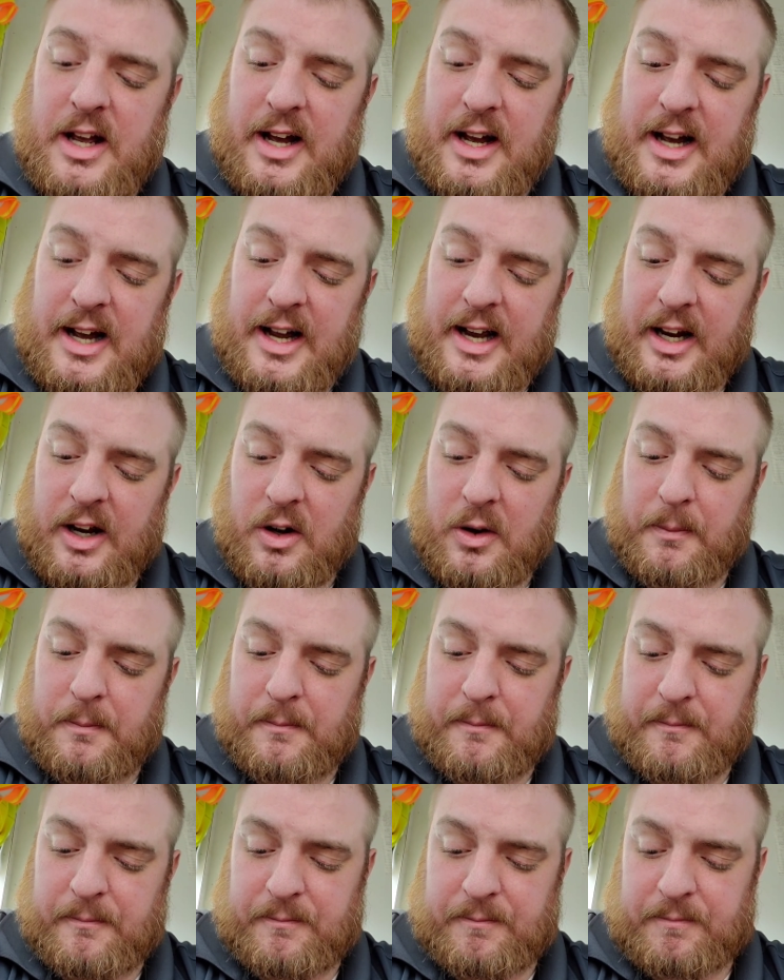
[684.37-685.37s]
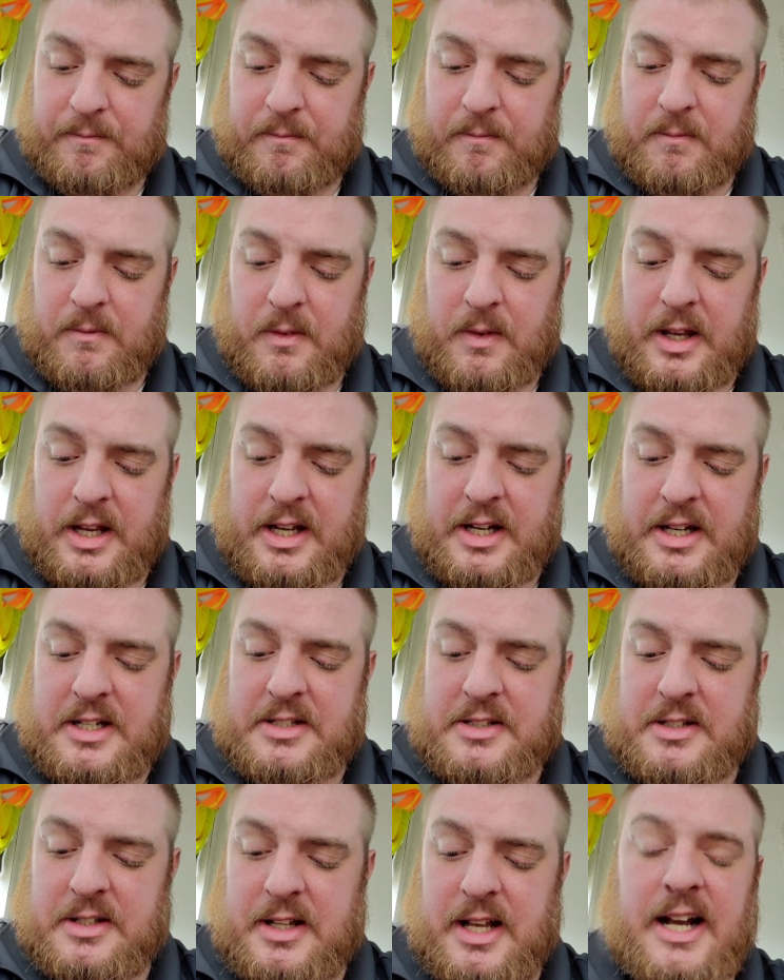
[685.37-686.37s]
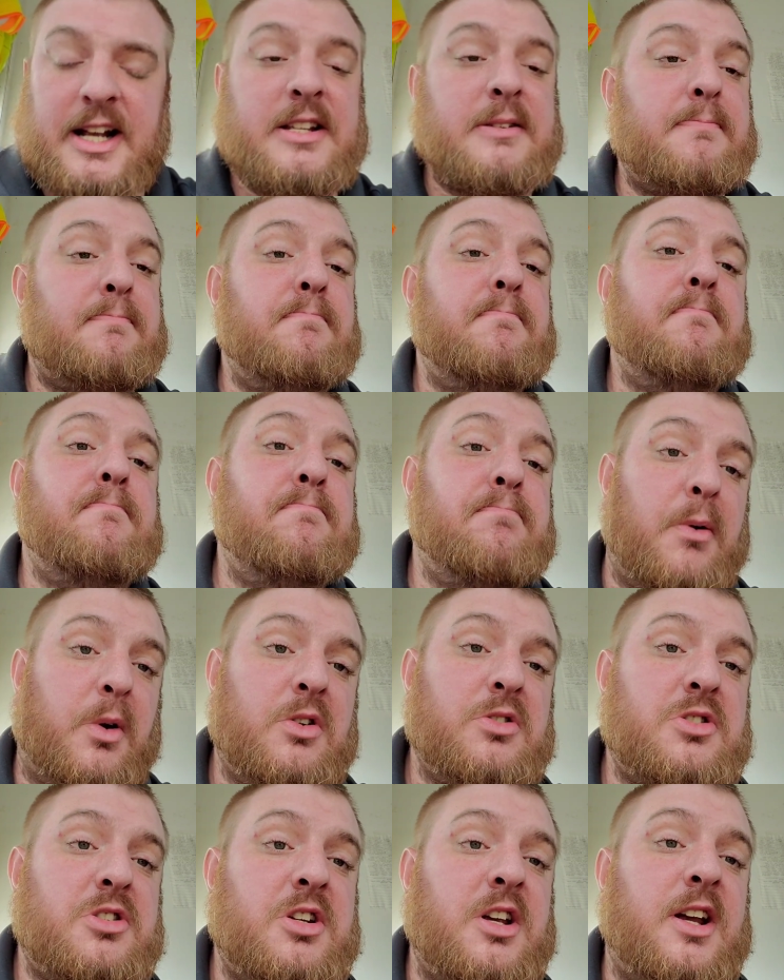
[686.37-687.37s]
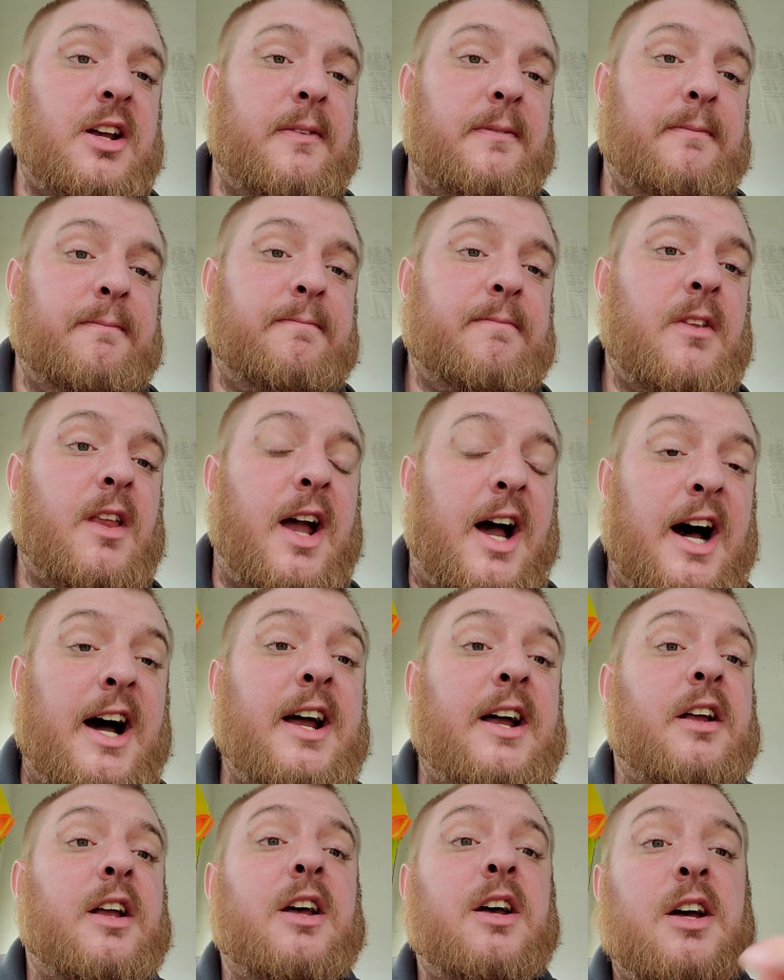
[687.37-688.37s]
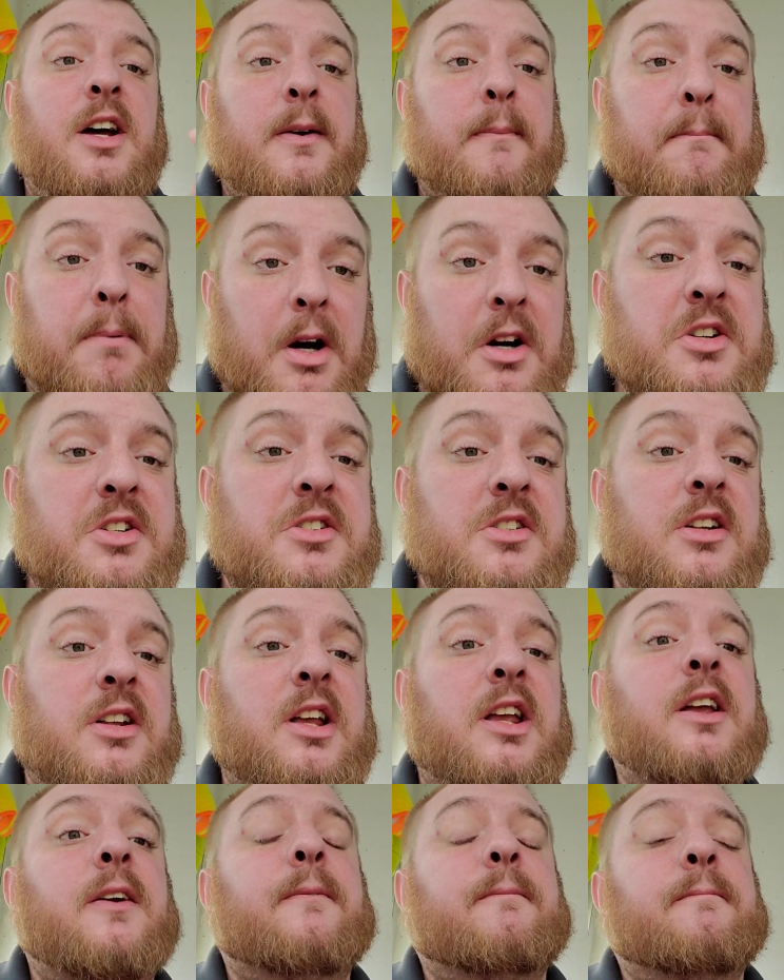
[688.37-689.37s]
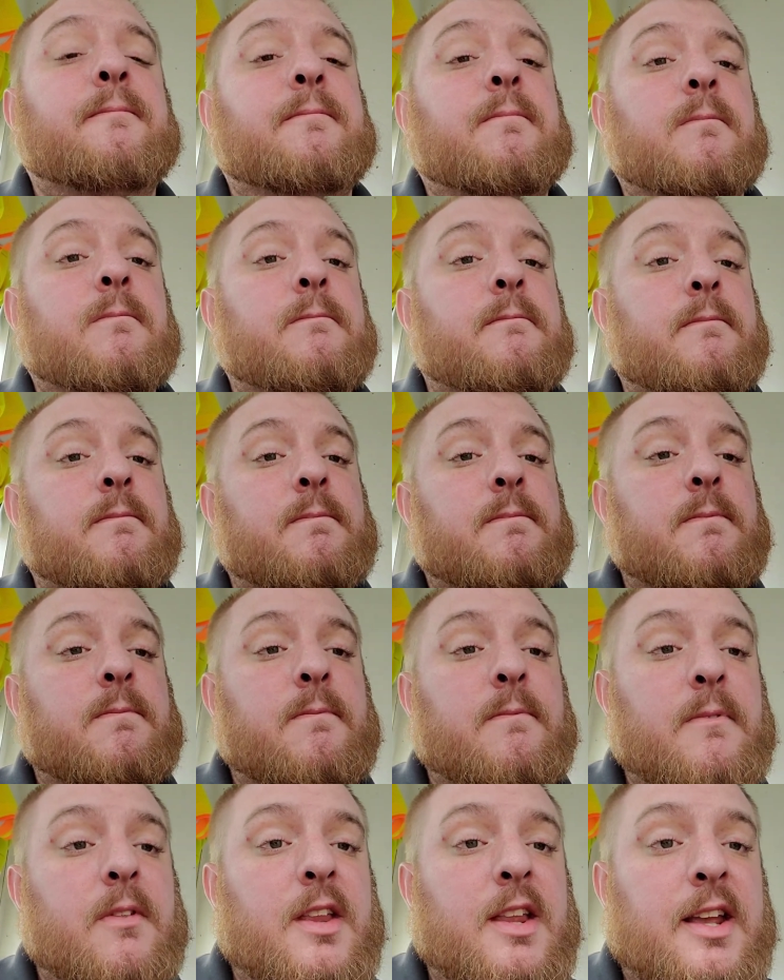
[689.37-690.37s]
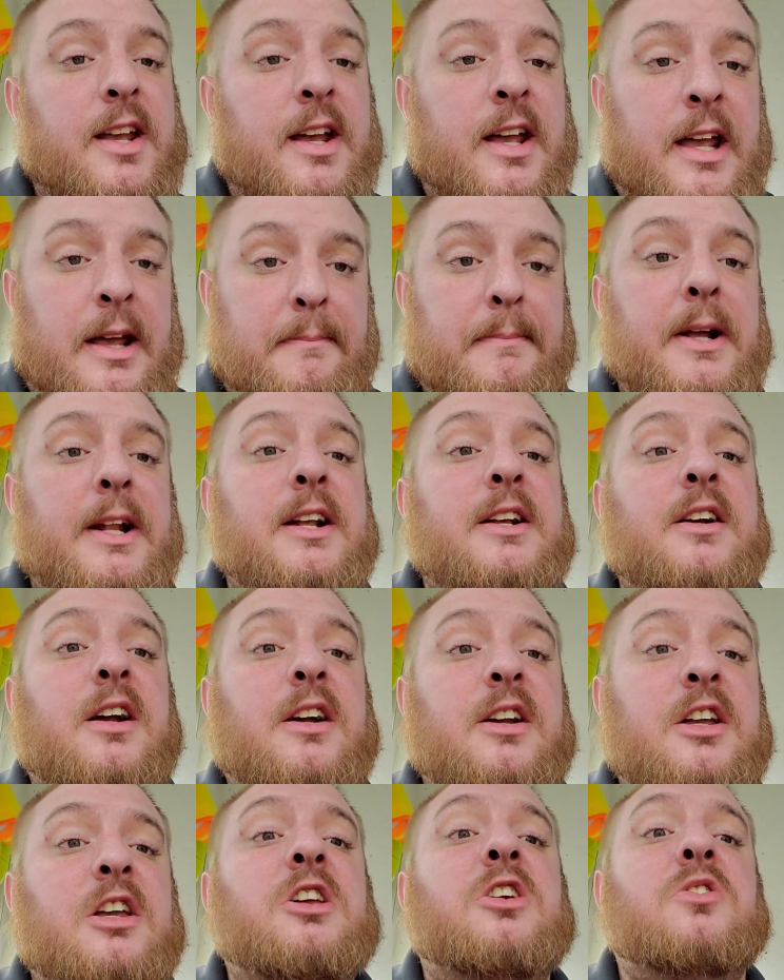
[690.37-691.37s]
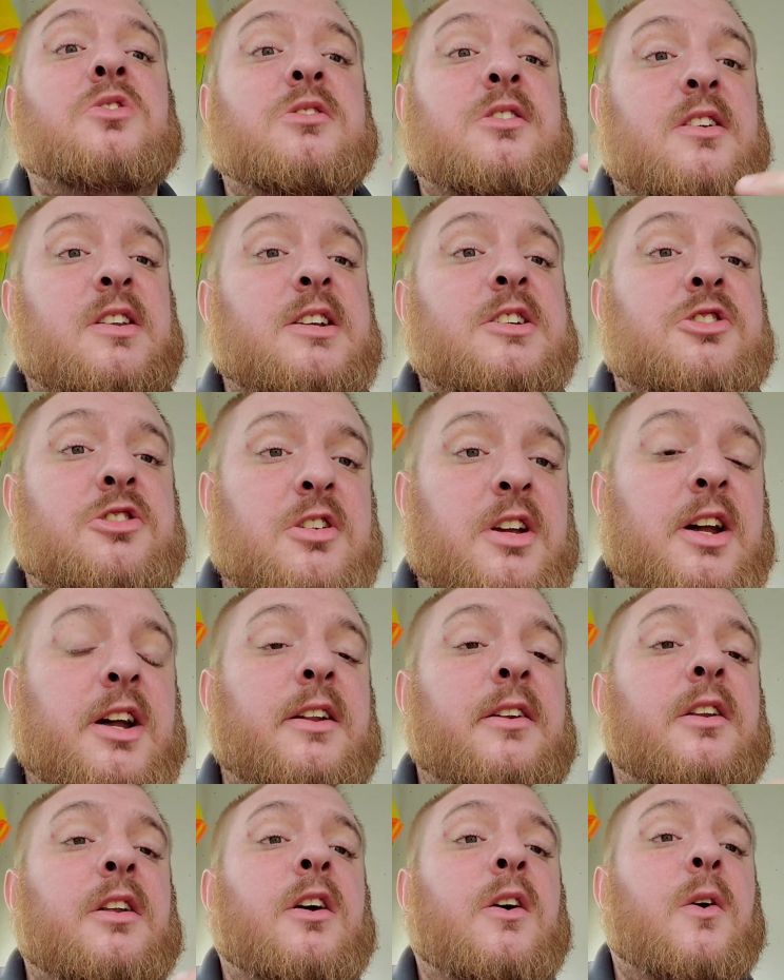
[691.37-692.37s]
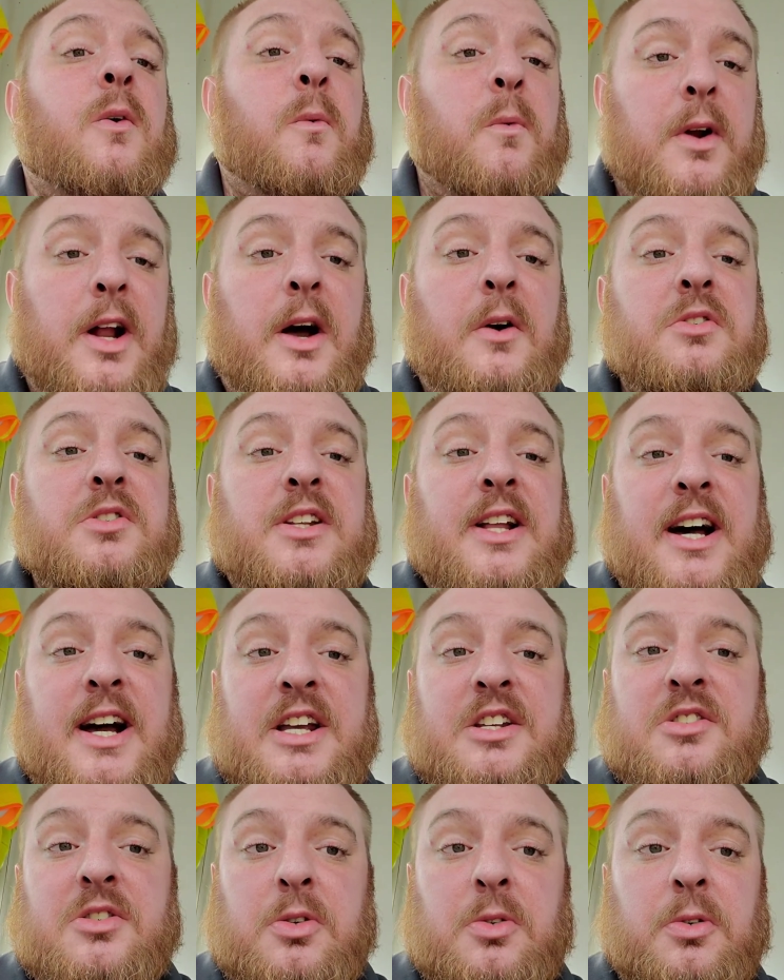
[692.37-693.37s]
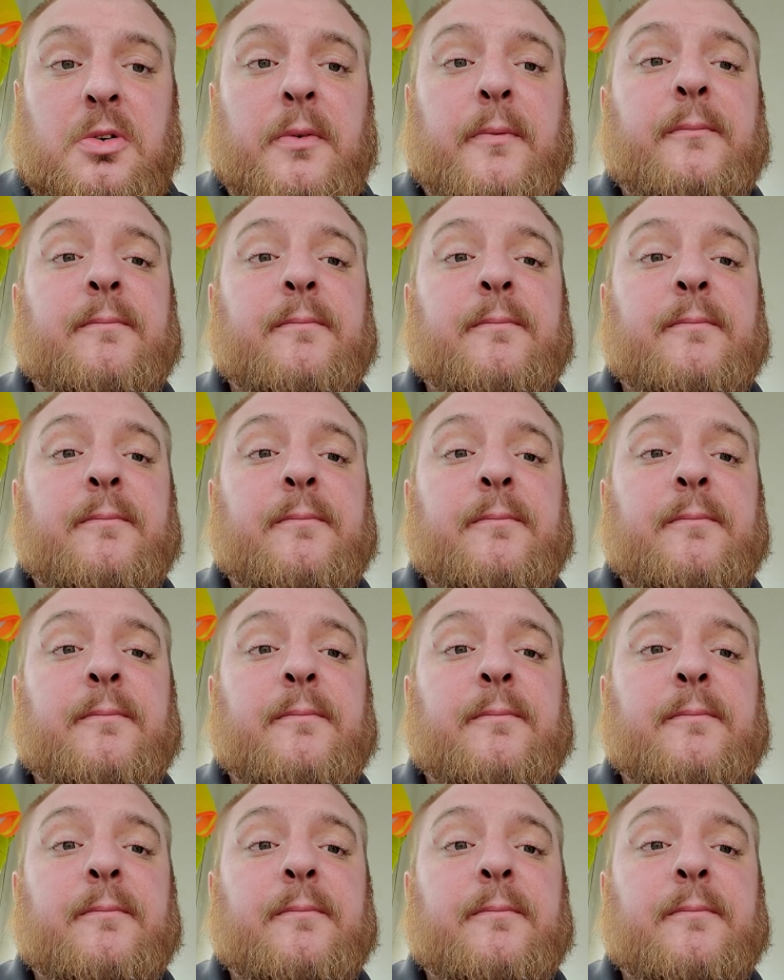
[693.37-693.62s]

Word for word: I hope because that is bullshit. I personally have been accused of this shit when I was in high school.